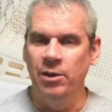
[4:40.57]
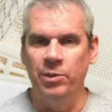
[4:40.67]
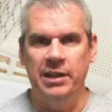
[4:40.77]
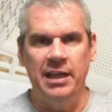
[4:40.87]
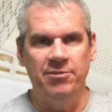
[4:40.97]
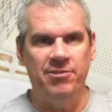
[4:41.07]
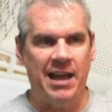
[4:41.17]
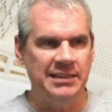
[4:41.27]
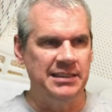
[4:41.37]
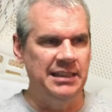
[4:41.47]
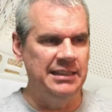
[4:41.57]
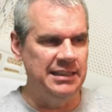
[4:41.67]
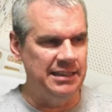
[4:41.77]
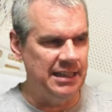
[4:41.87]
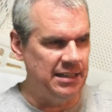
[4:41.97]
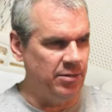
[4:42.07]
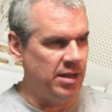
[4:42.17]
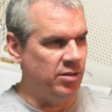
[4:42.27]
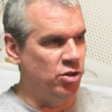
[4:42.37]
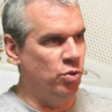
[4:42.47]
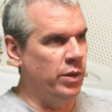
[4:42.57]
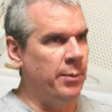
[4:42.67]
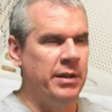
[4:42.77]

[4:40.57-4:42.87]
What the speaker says: and we're getting vaccinated in a good way.